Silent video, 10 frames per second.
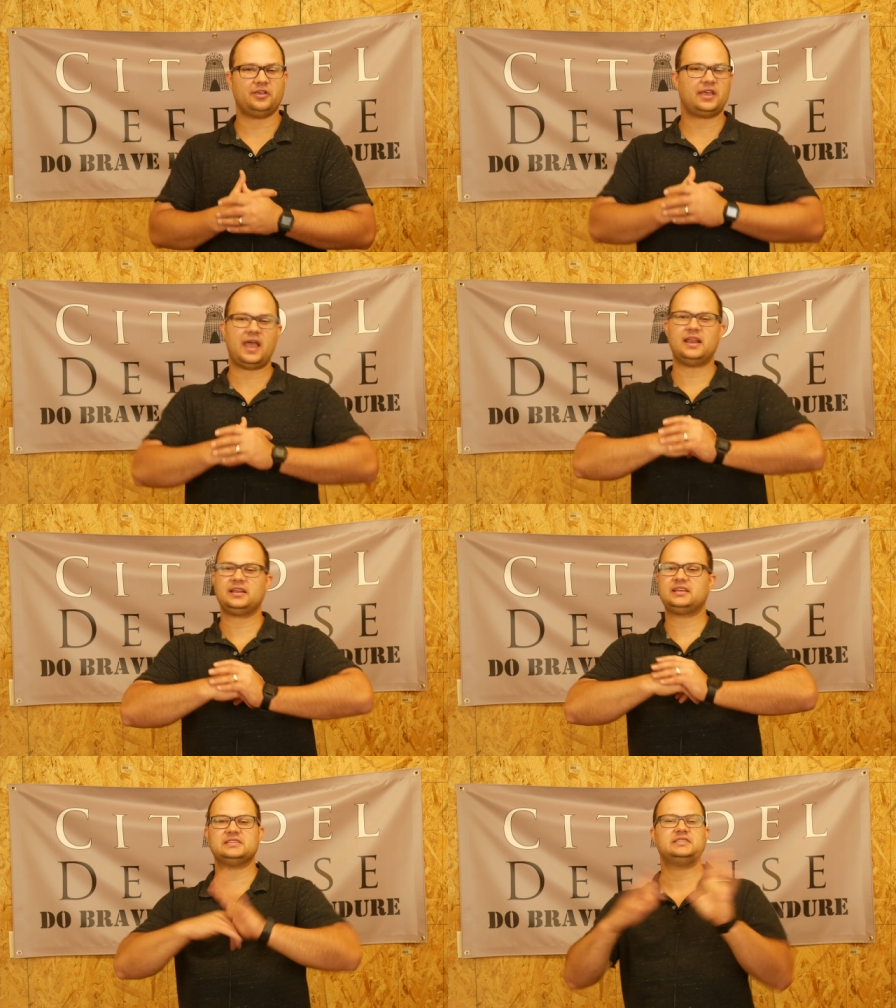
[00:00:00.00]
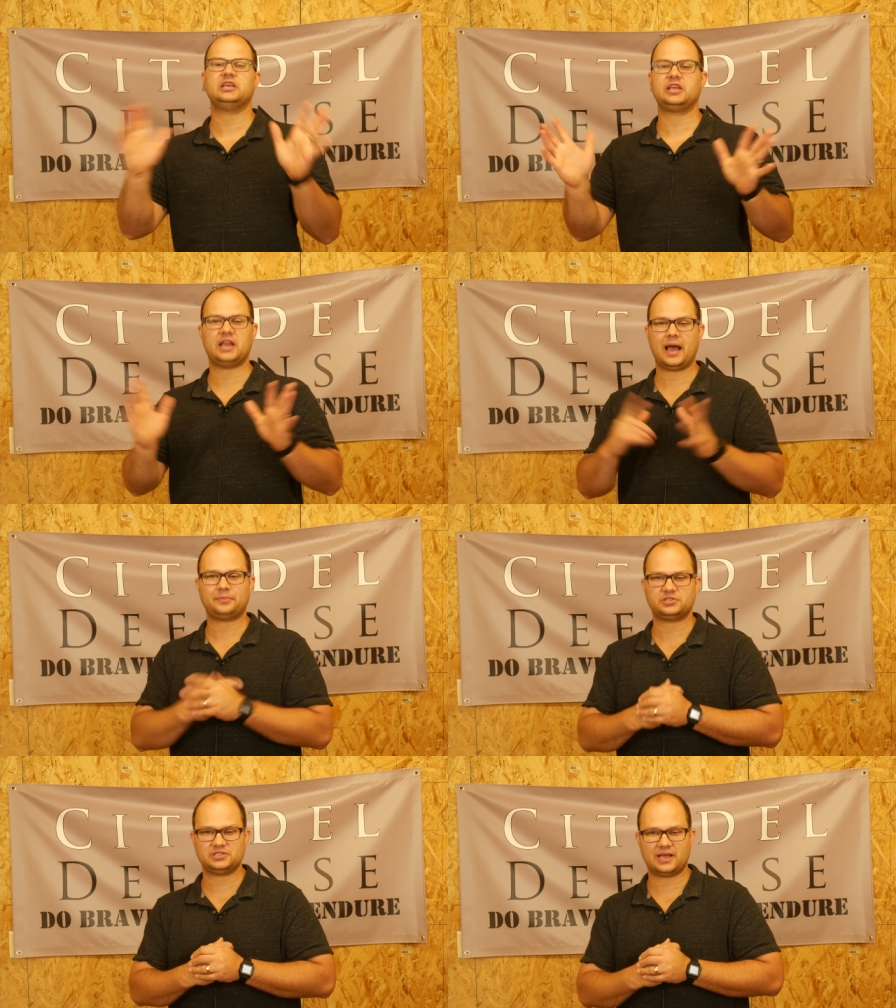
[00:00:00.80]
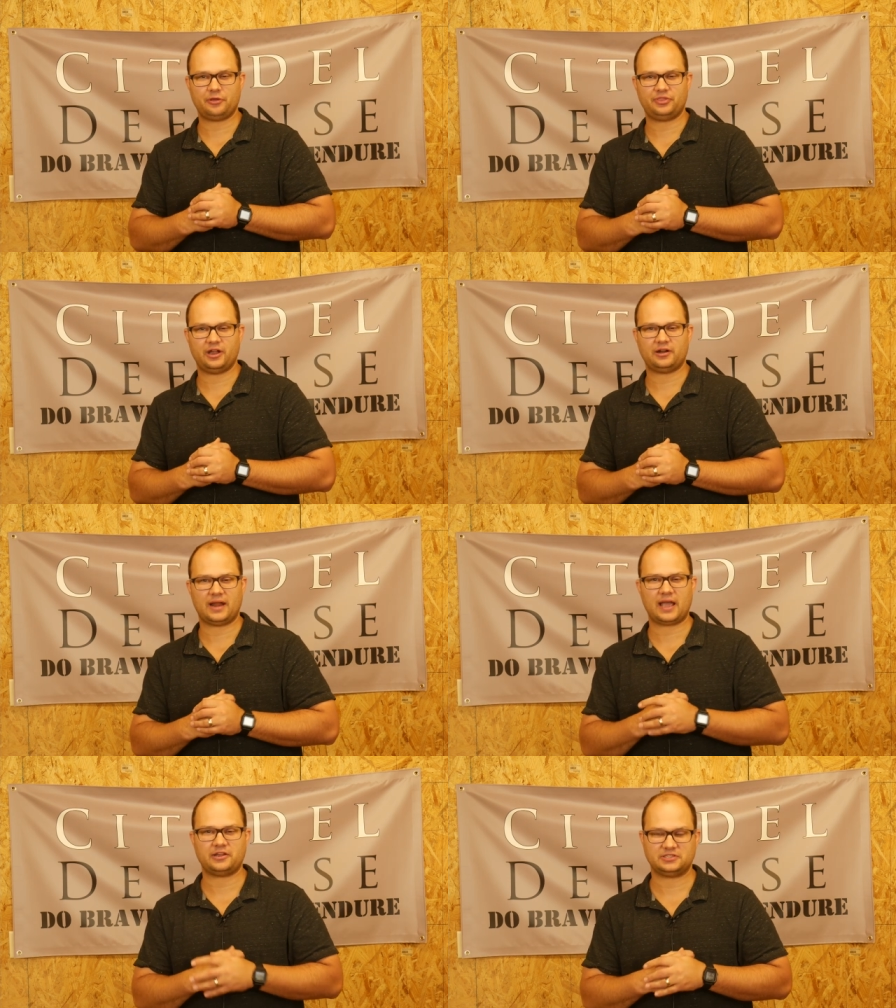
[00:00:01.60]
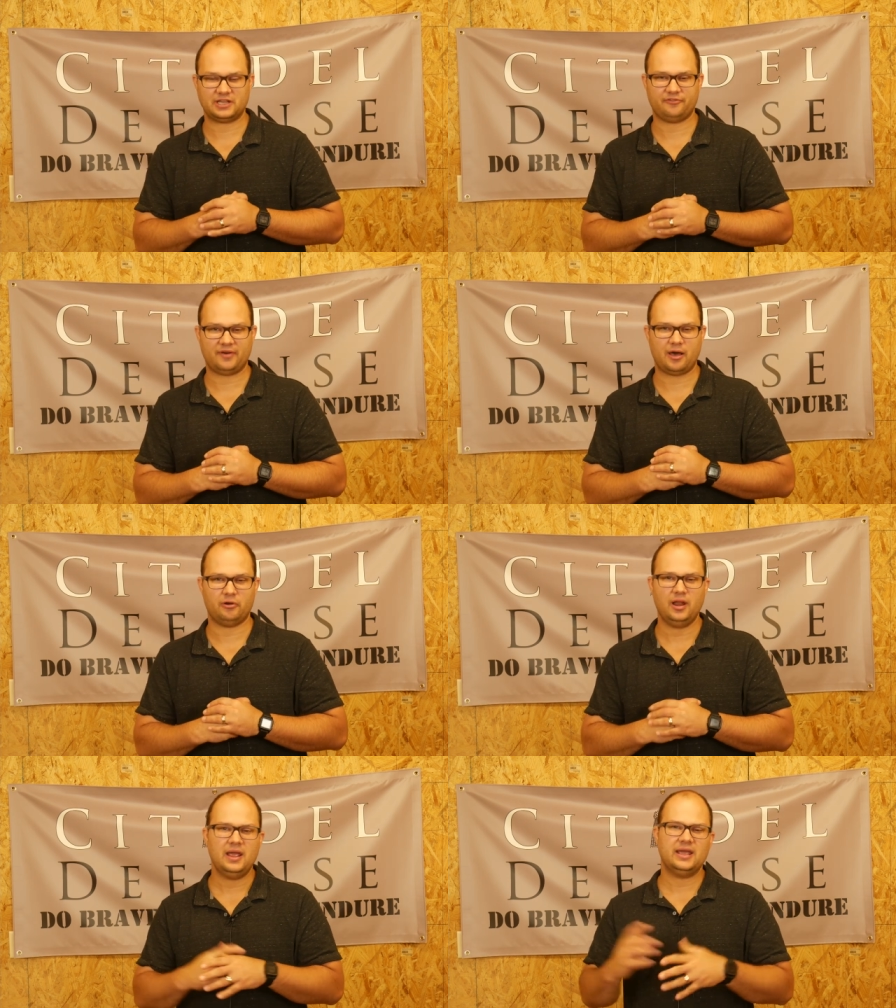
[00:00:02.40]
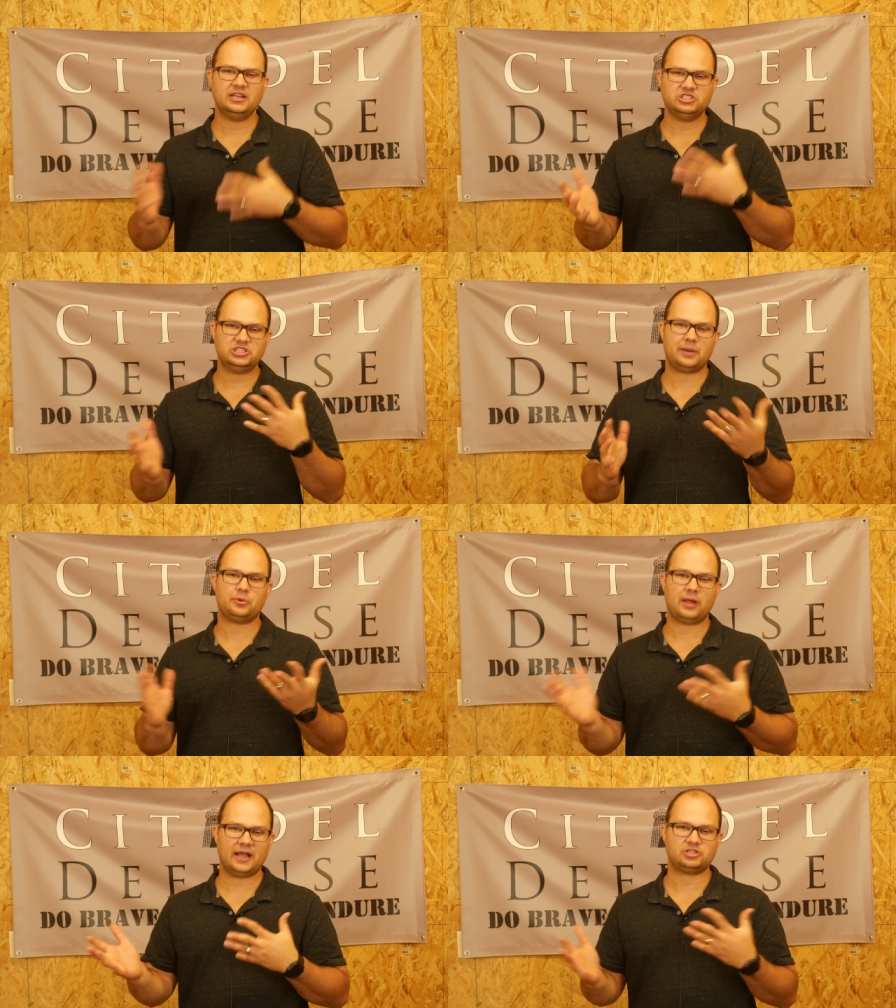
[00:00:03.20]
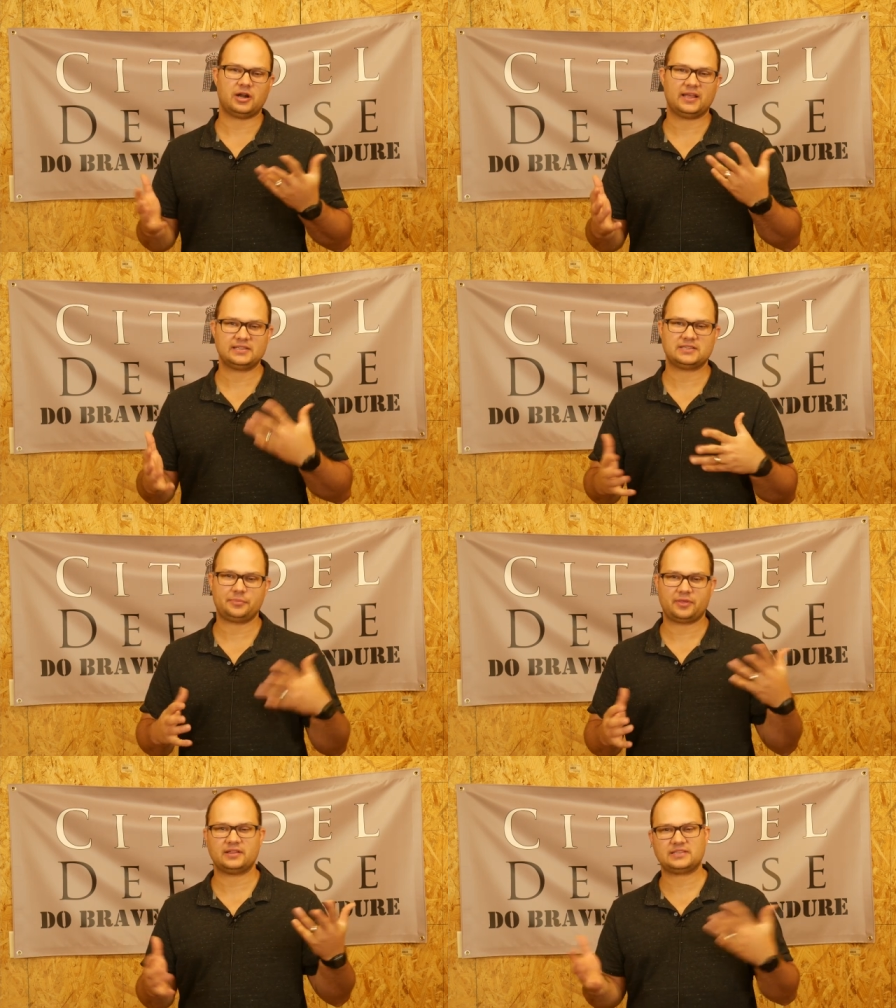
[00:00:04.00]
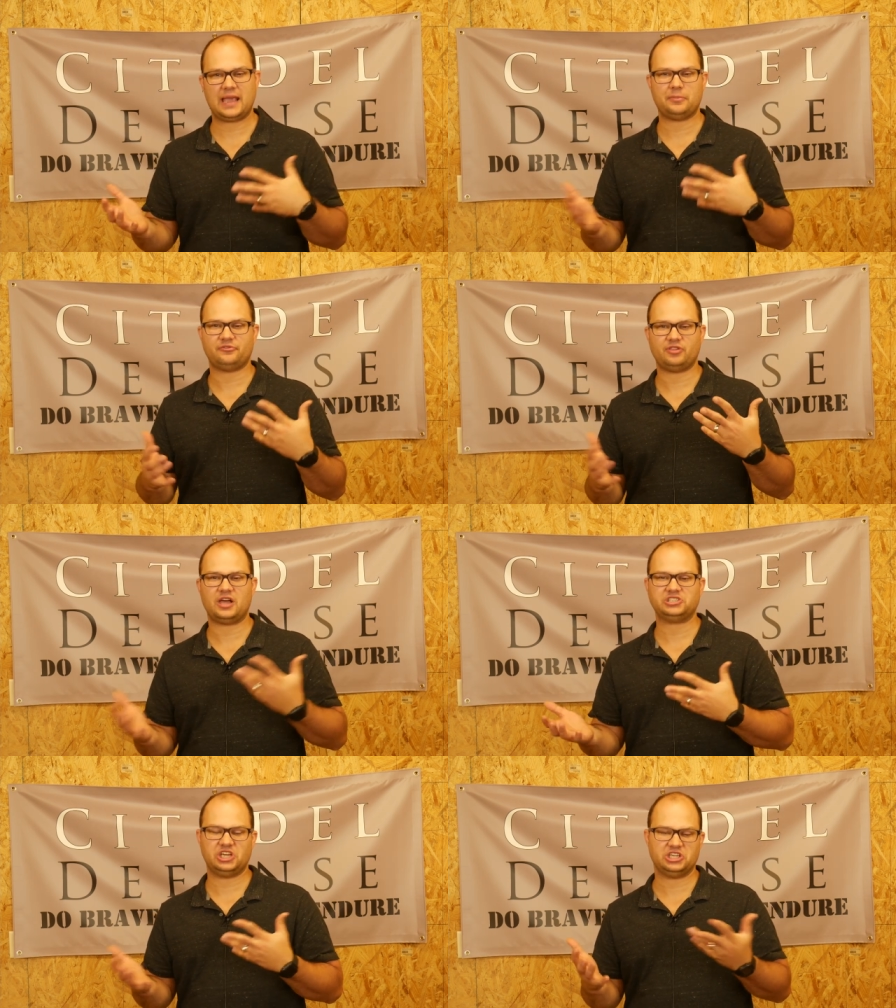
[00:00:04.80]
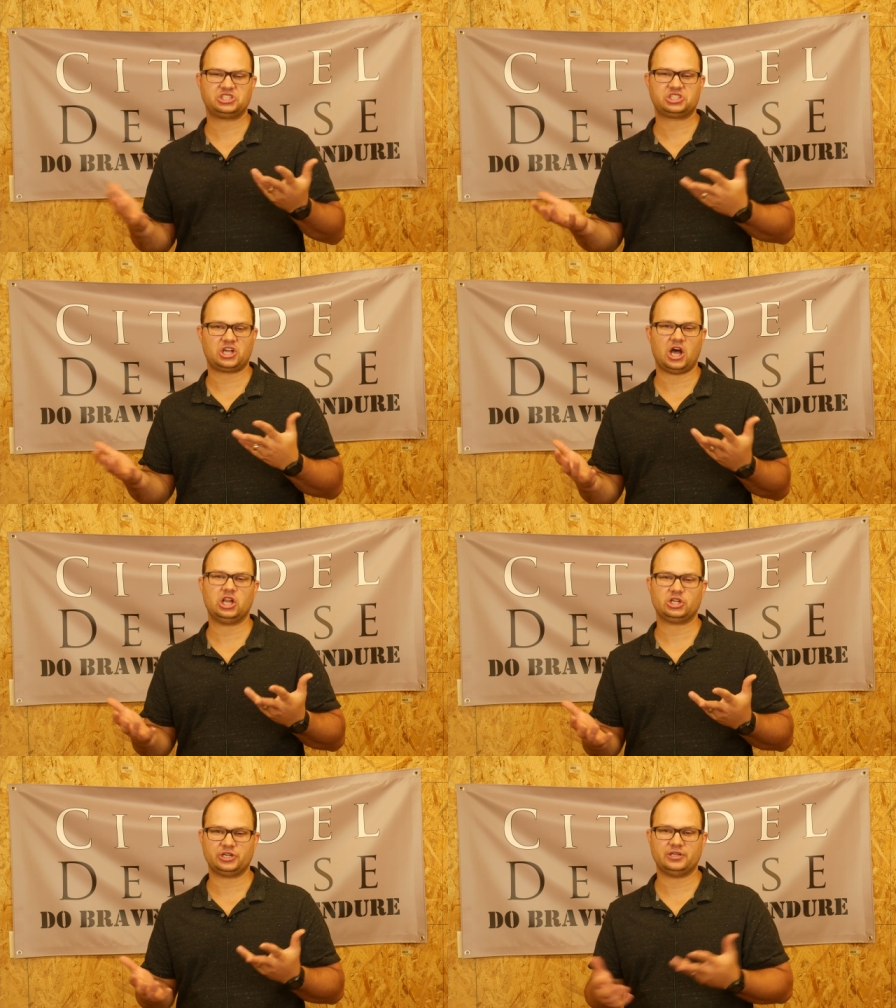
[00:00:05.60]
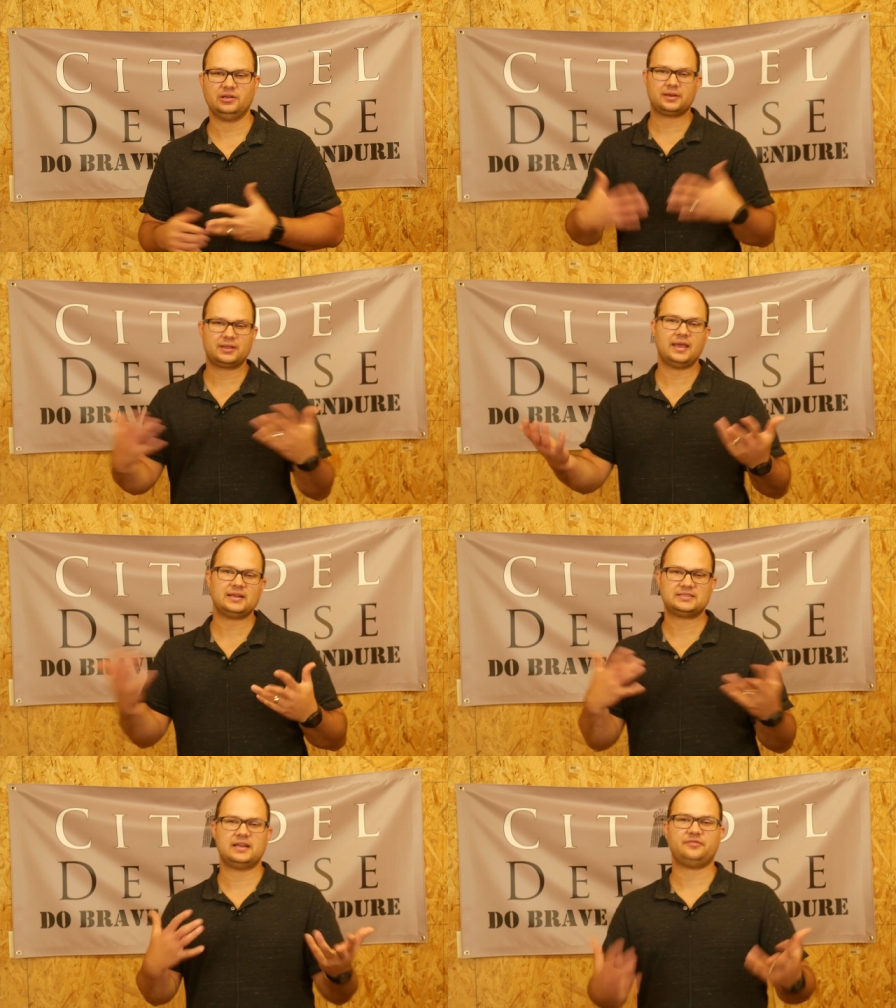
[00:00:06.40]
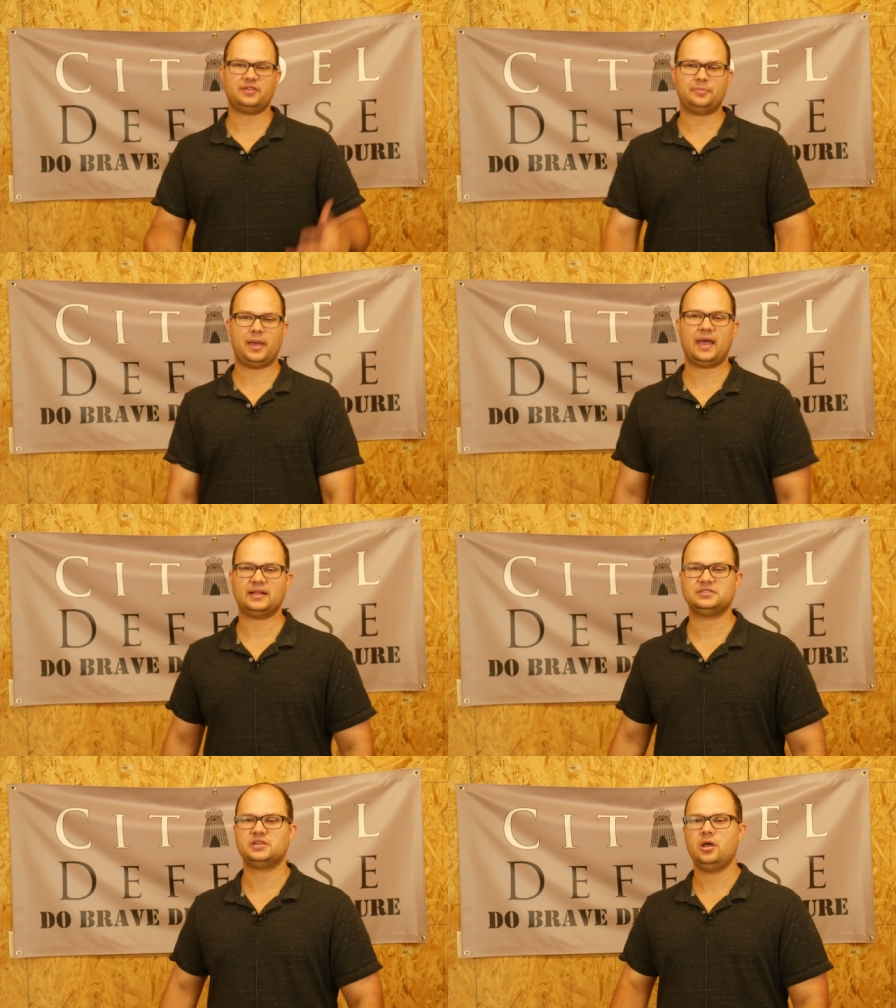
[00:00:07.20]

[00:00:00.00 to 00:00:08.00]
Again, gazillion options out there, knock yourself out. In general, I try to get something that's camouflage-ish colored. Get a set of knee pads,